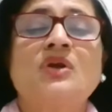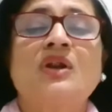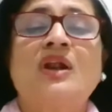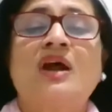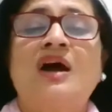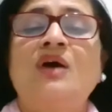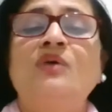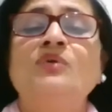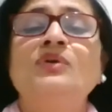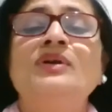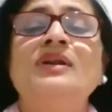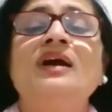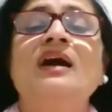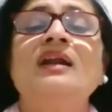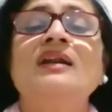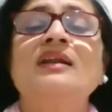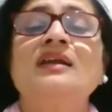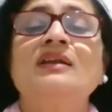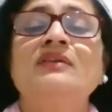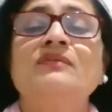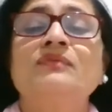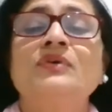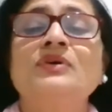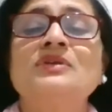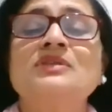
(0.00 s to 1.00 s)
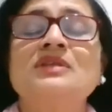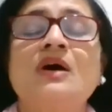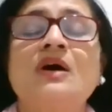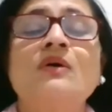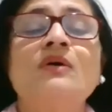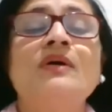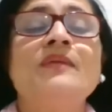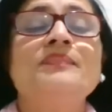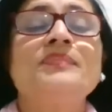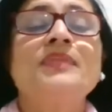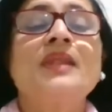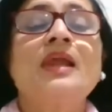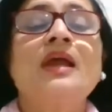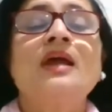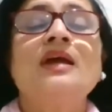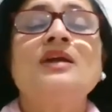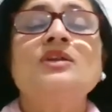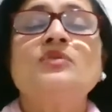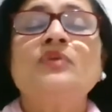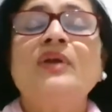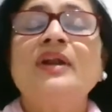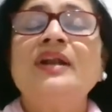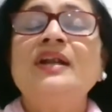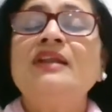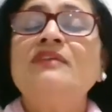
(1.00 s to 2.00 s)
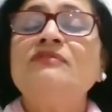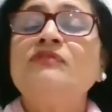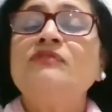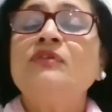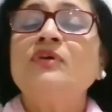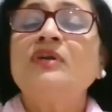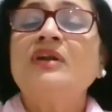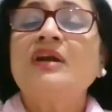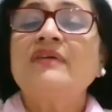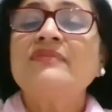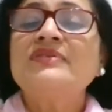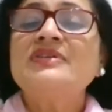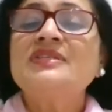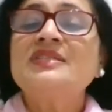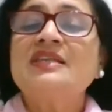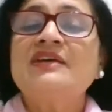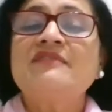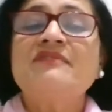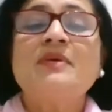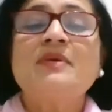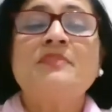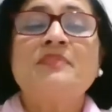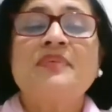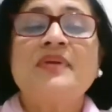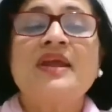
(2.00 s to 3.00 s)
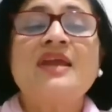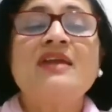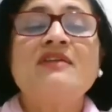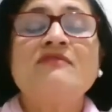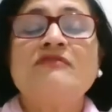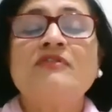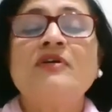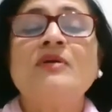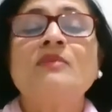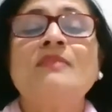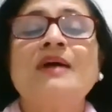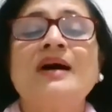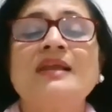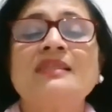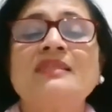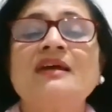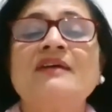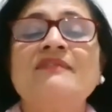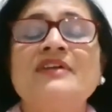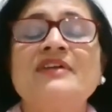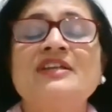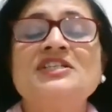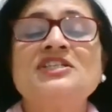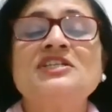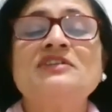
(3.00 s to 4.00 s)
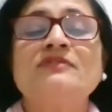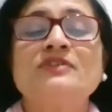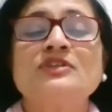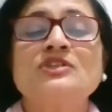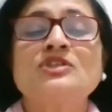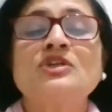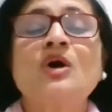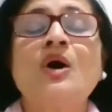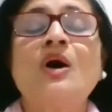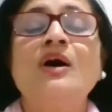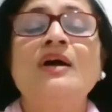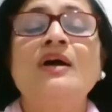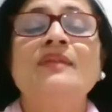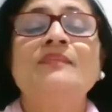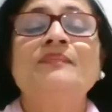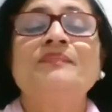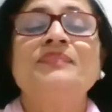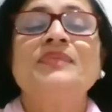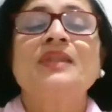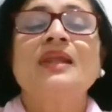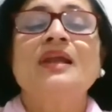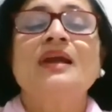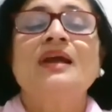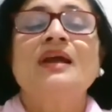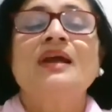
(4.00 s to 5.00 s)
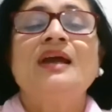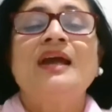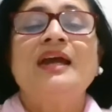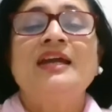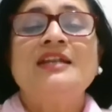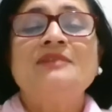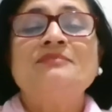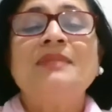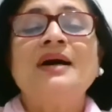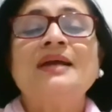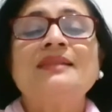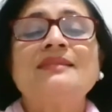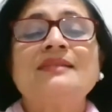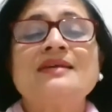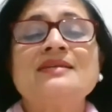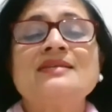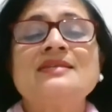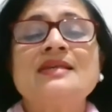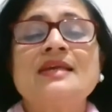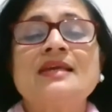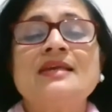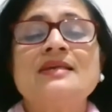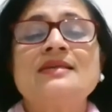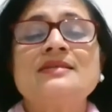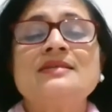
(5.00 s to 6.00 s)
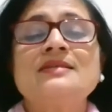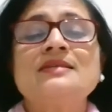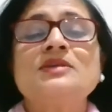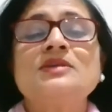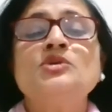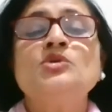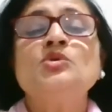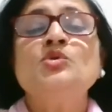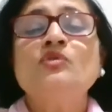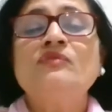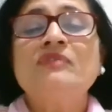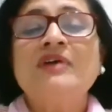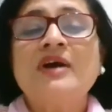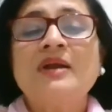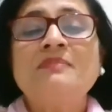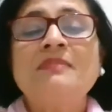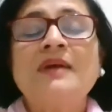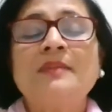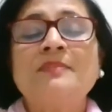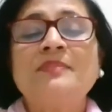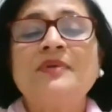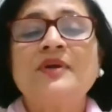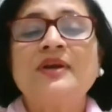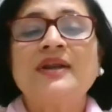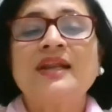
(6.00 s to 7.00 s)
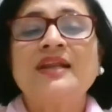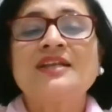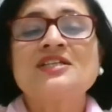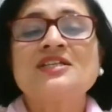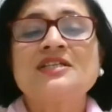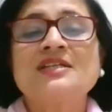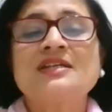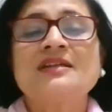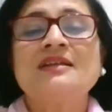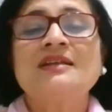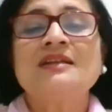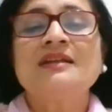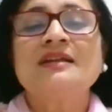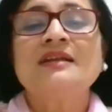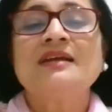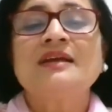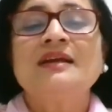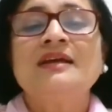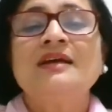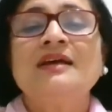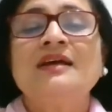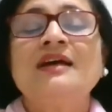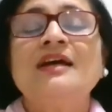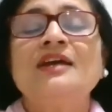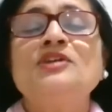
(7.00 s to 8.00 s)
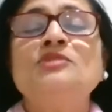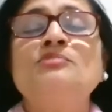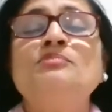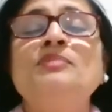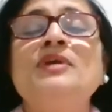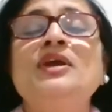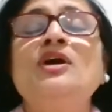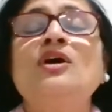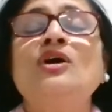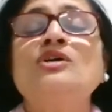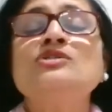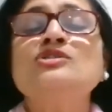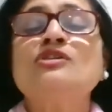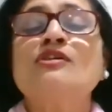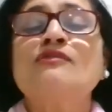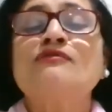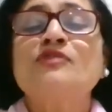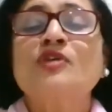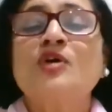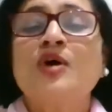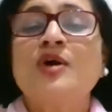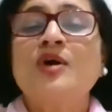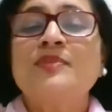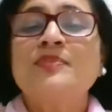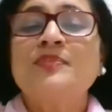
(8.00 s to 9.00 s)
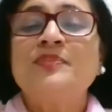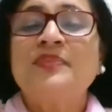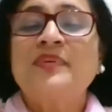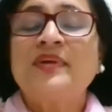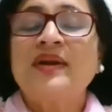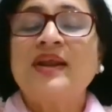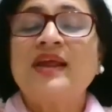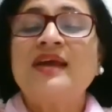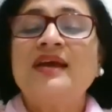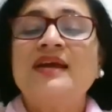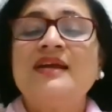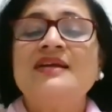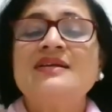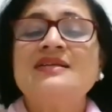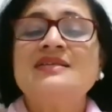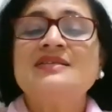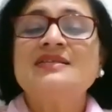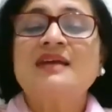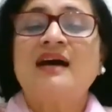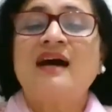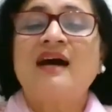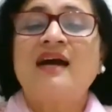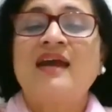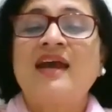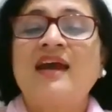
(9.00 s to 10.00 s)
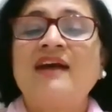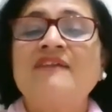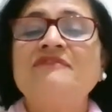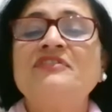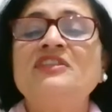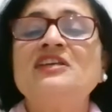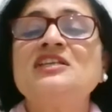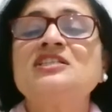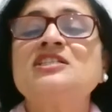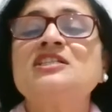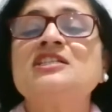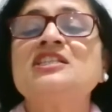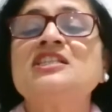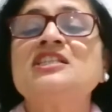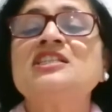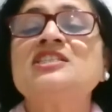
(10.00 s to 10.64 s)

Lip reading: or how dark it was, how 24 hours they were praying for Mata when she was gone. And Mata says, you were my protection. Because of your prayers, I had this